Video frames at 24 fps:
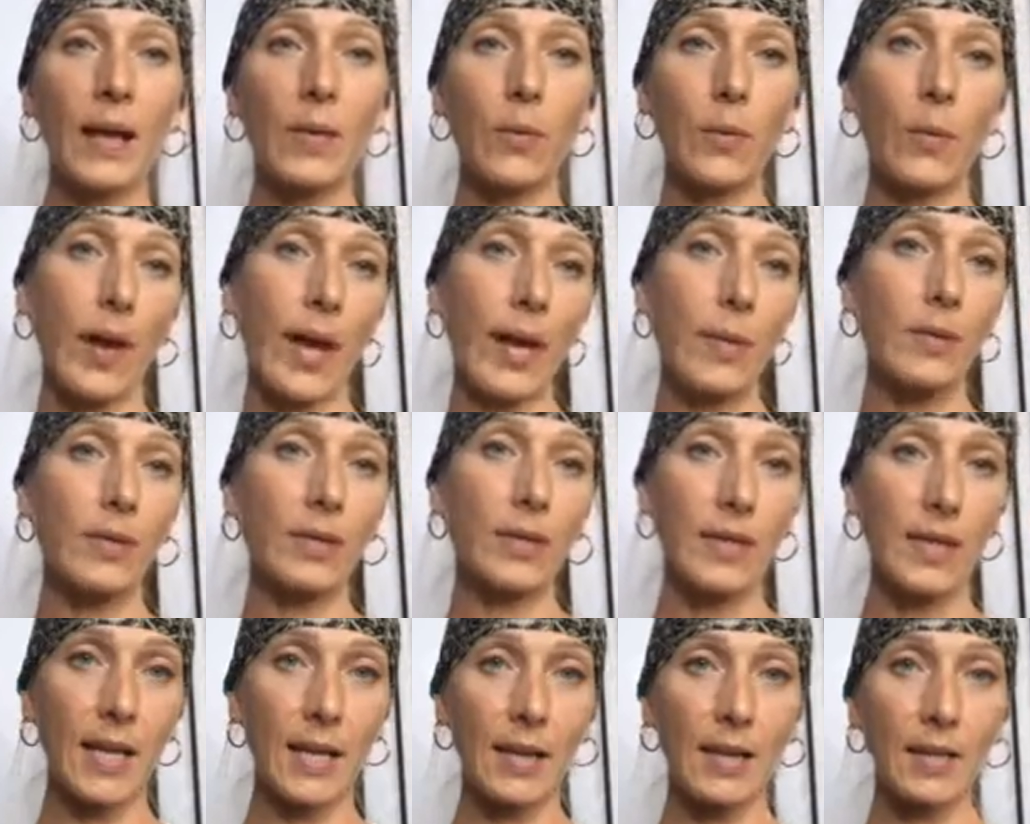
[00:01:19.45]
were able
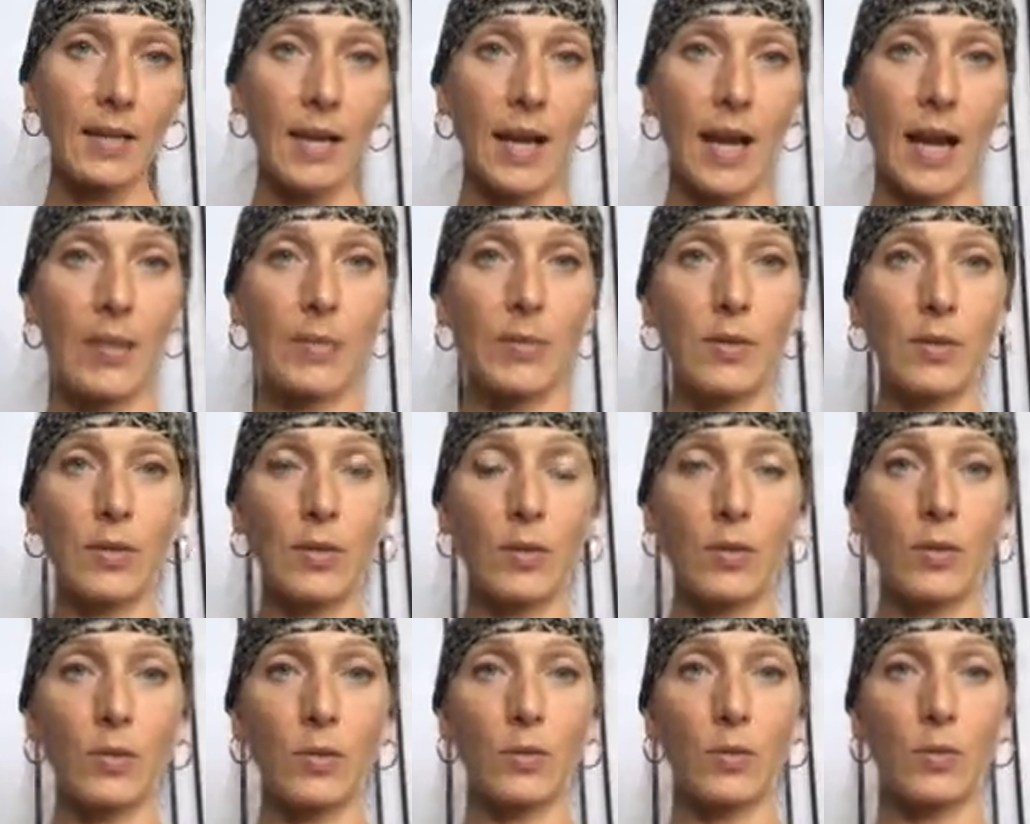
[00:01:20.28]
to take the time
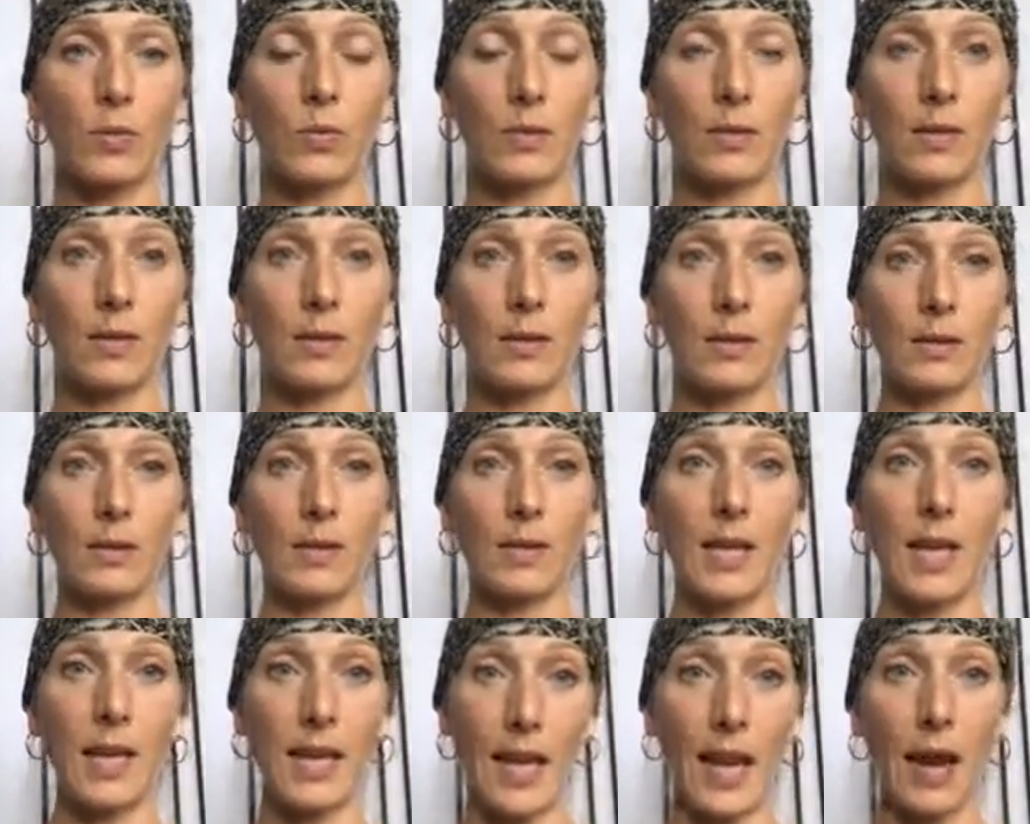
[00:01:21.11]
to
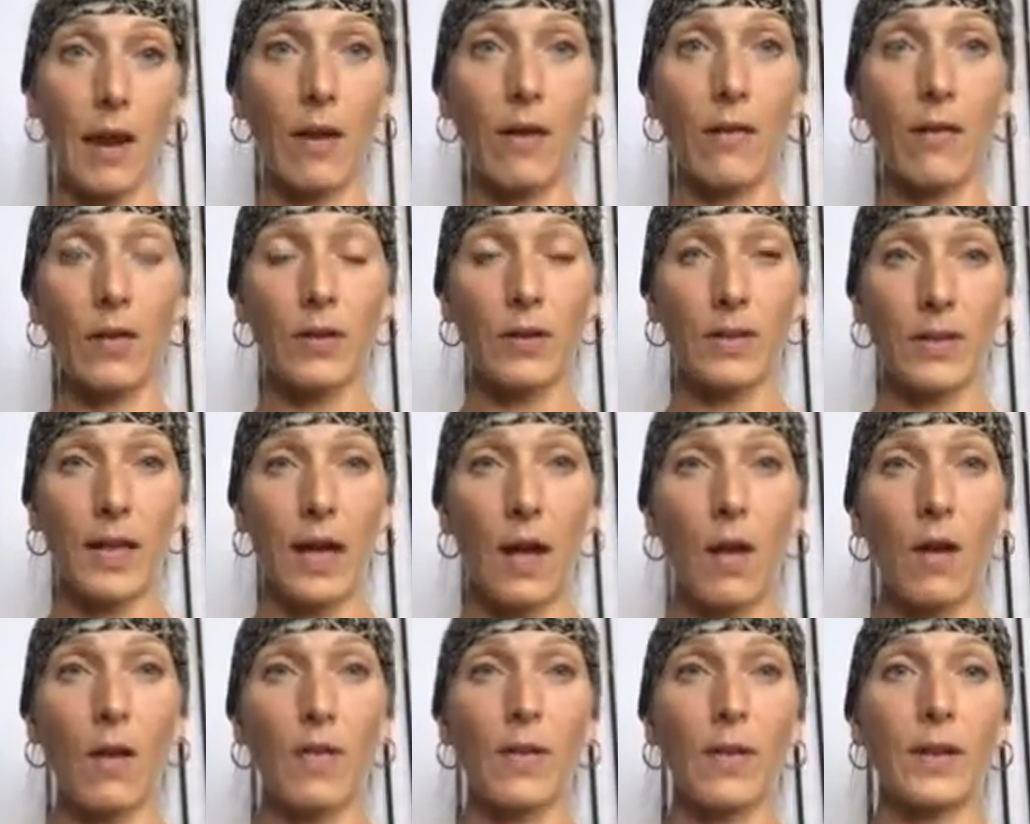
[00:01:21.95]
take care of
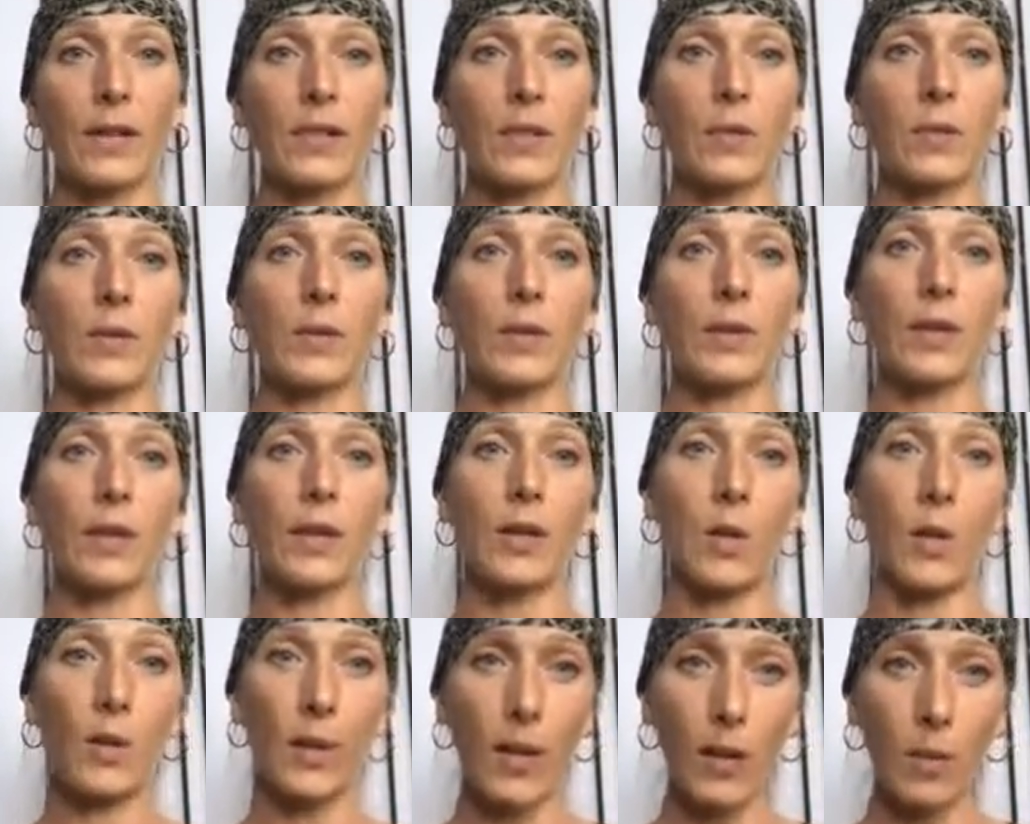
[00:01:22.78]
yourself and to really
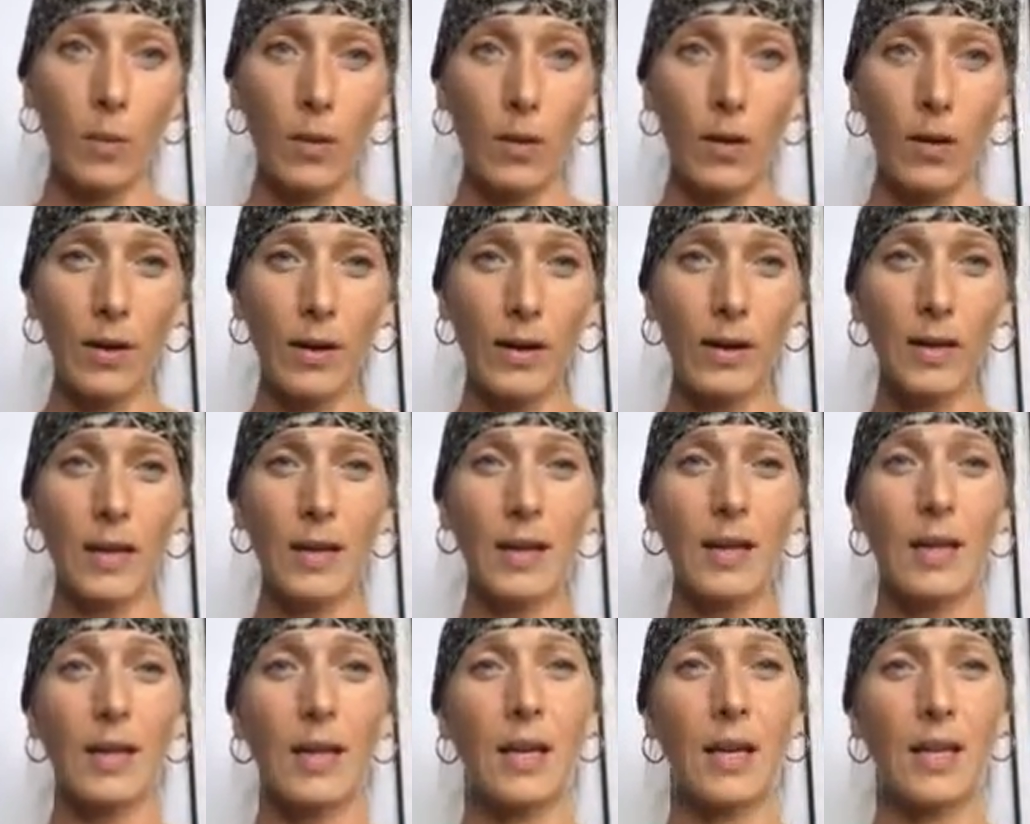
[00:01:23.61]
go inward and
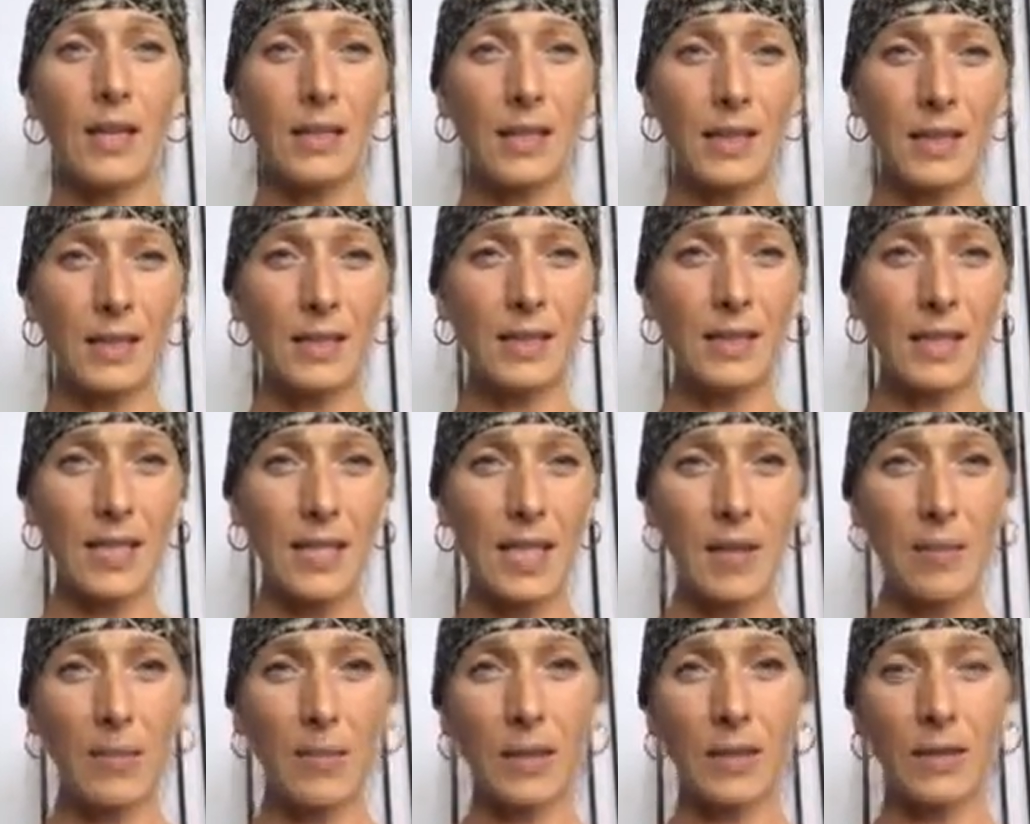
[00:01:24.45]
dig
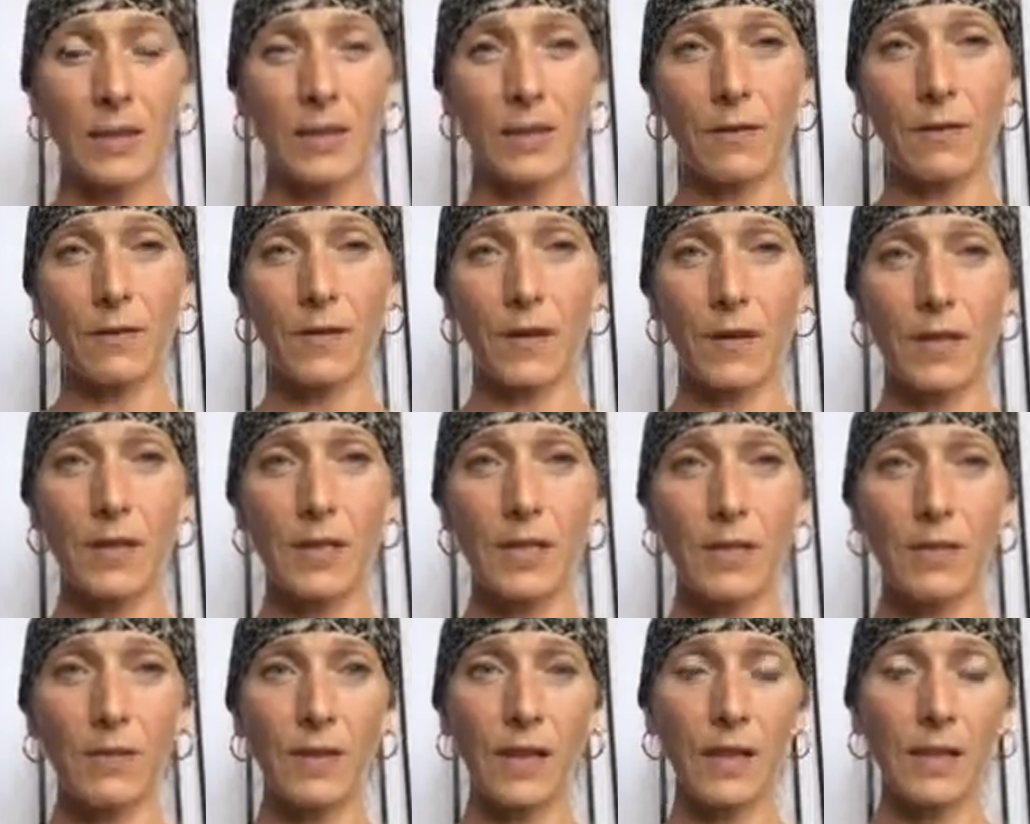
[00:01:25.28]
deep and to feel
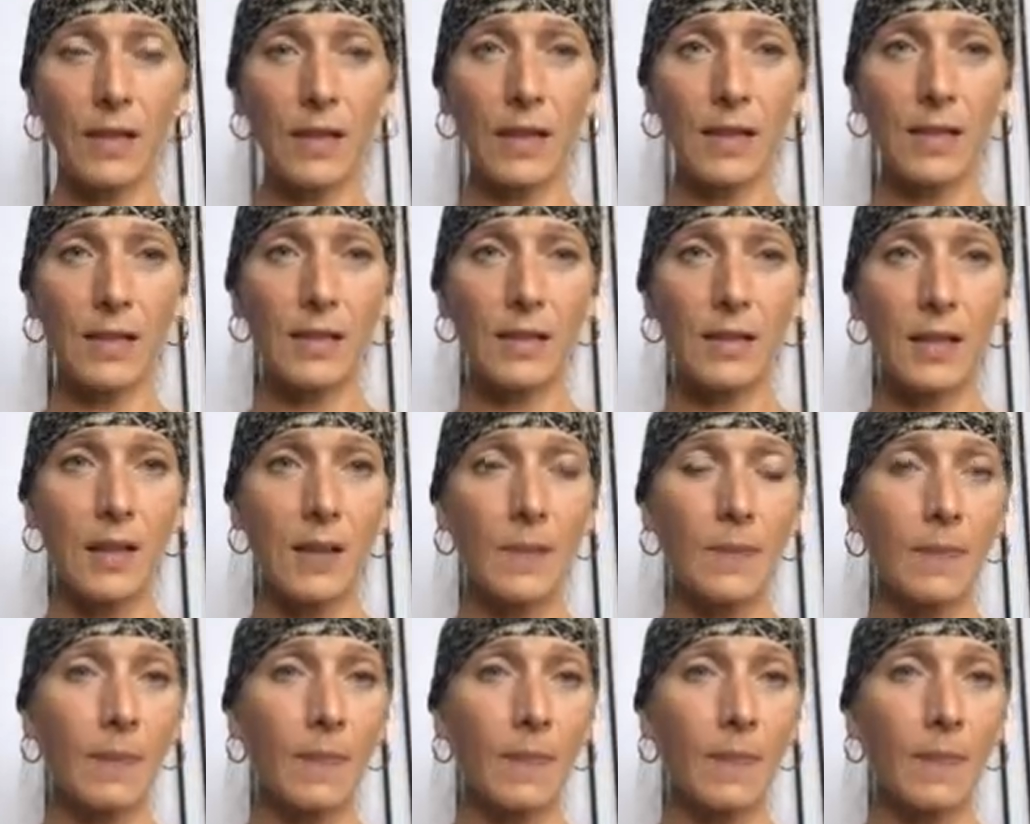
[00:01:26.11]
these feelings,